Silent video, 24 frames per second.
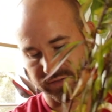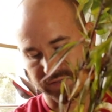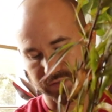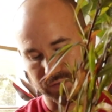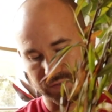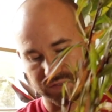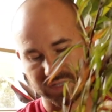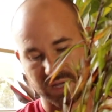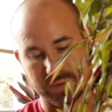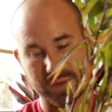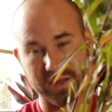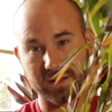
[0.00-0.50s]
So
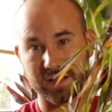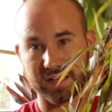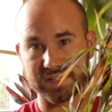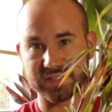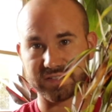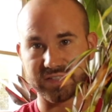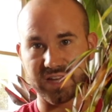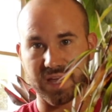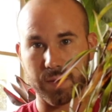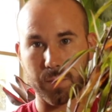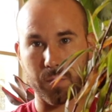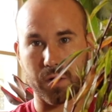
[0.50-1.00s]
it's got my
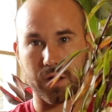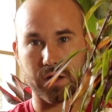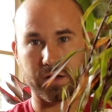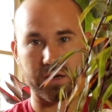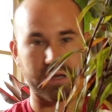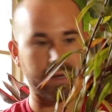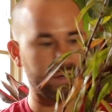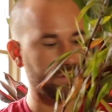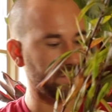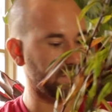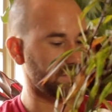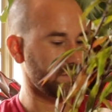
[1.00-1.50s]
last name on
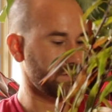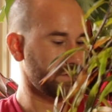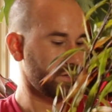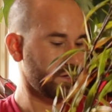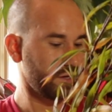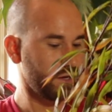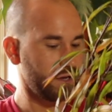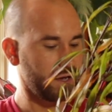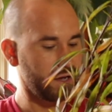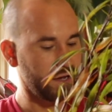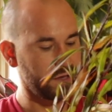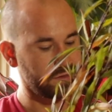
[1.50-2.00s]
it.
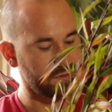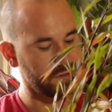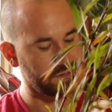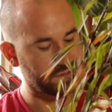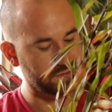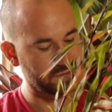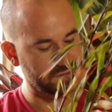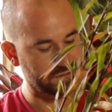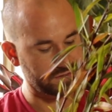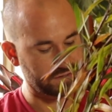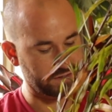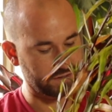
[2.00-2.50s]
And
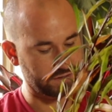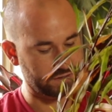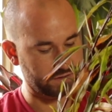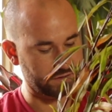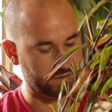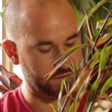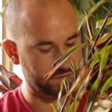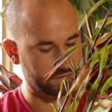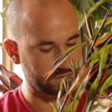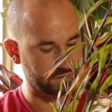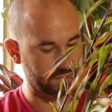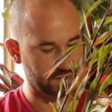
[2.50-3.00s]
this
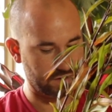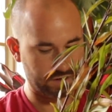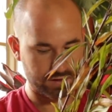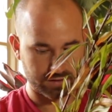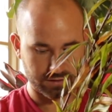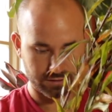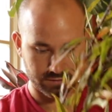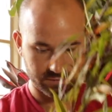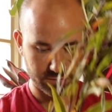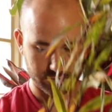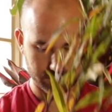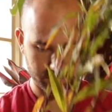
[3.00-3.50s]
is,
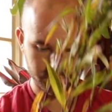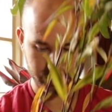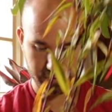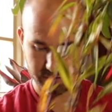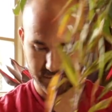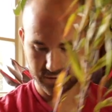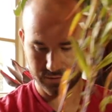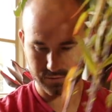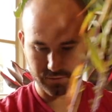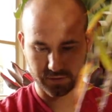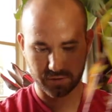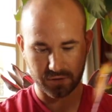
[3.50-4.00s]
oh
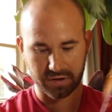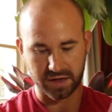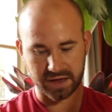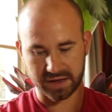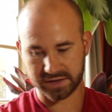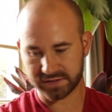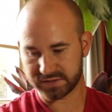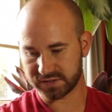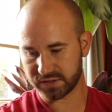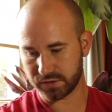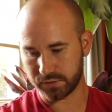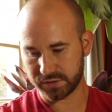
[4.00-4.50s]
no,
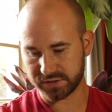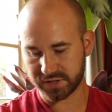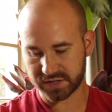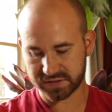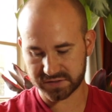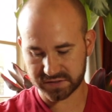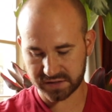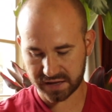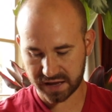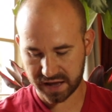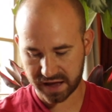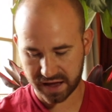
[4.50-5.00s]
okay, so it
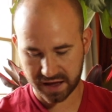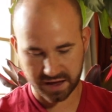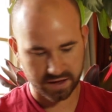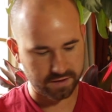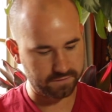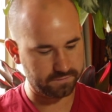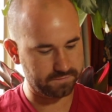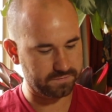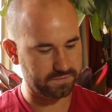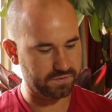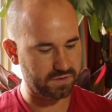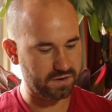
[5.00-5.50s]
doesn't
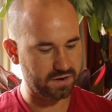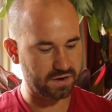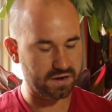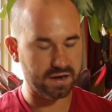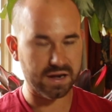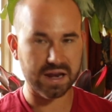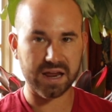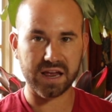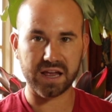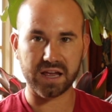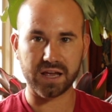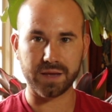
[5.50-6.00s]
have the
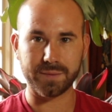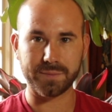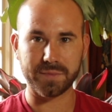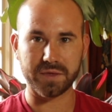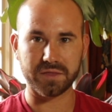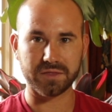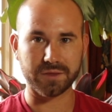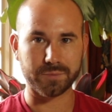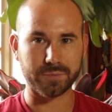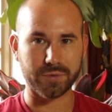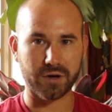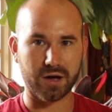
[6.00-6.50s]
name
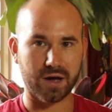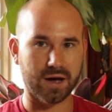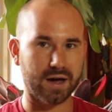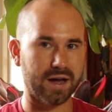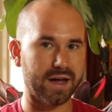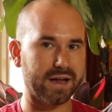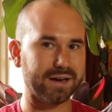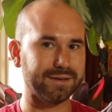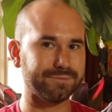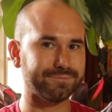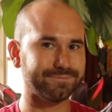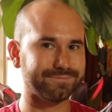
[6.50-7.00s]
in the
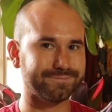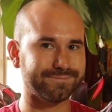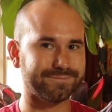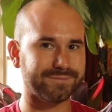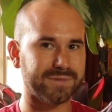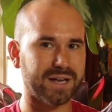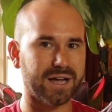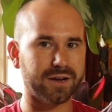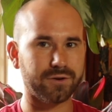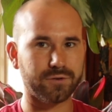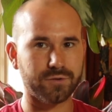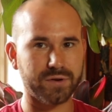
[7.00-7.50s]
pot.
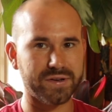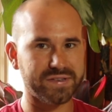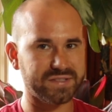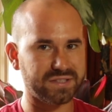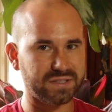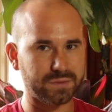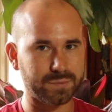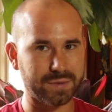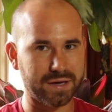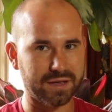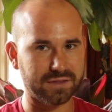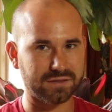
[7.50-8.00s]
Not
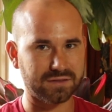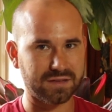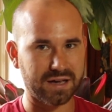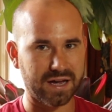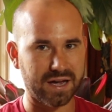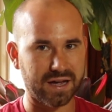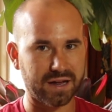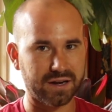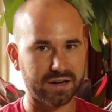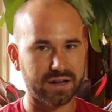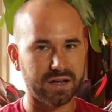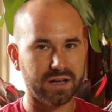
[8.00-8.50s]
crazy about
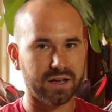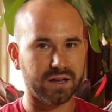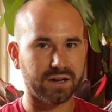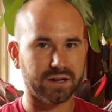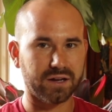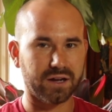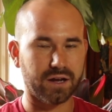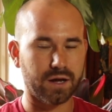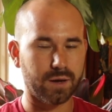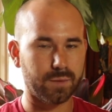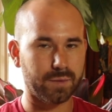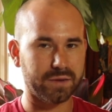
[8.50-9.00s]
that.
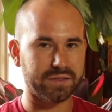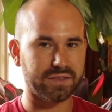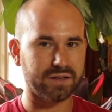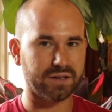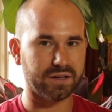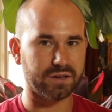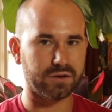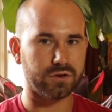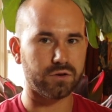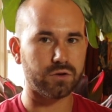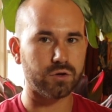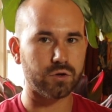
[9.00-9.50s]
I think
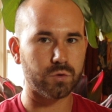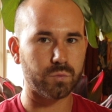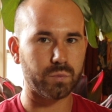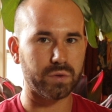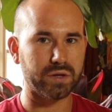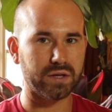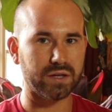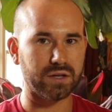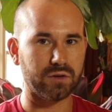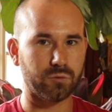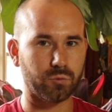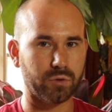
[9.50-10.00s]
a
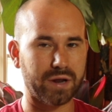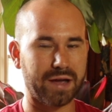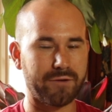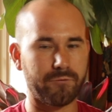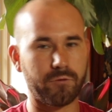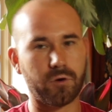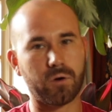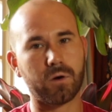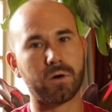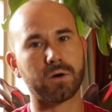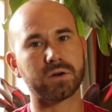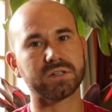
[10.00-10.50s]
newbie would have
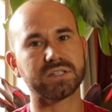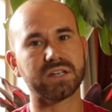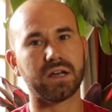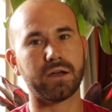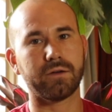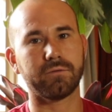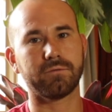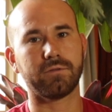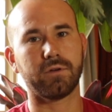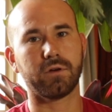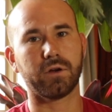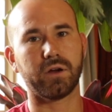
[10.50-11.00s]
a hard
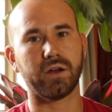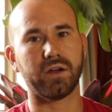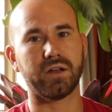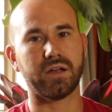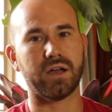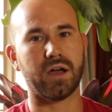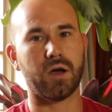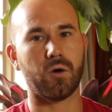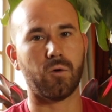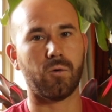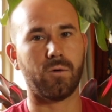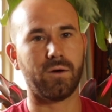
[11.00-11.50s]
time figuring
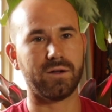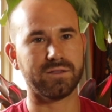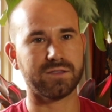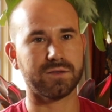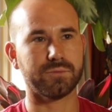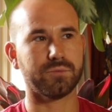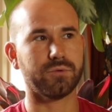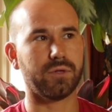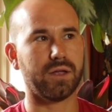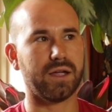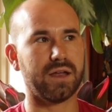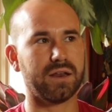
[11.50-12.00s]
out what the
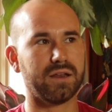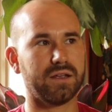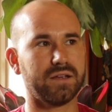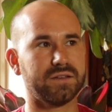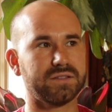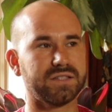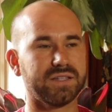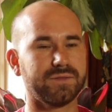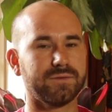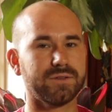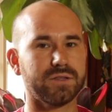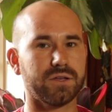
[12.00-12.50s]
plant
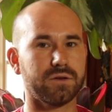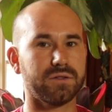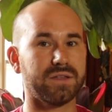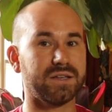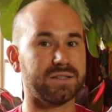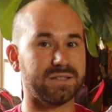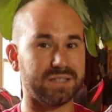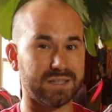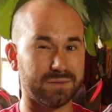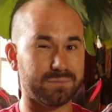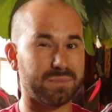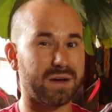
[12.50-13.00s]
is, even though they
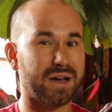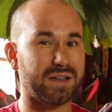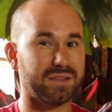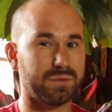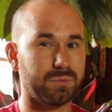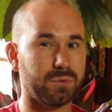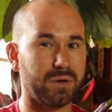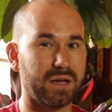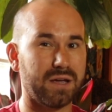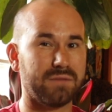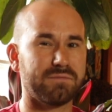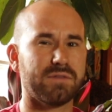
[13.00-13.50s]
did buy the
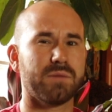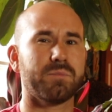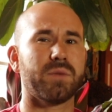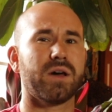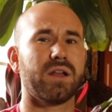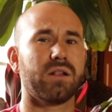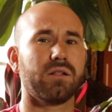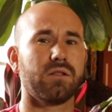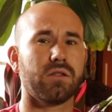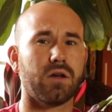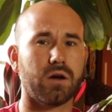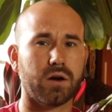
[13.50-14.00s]
plant, they
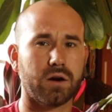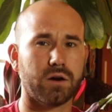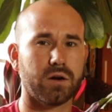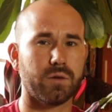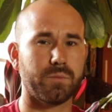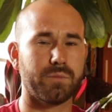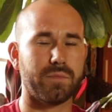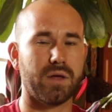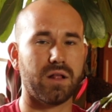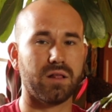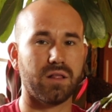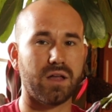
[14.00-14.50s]
bought a lot
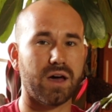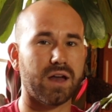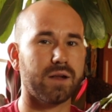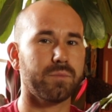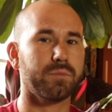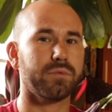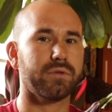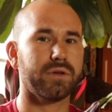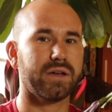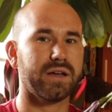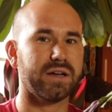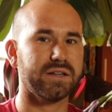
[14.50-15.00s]

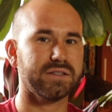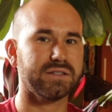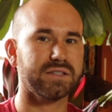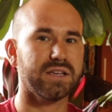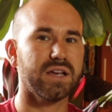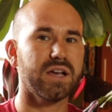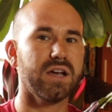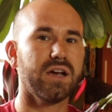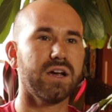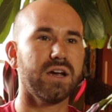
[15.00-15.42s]
of plants.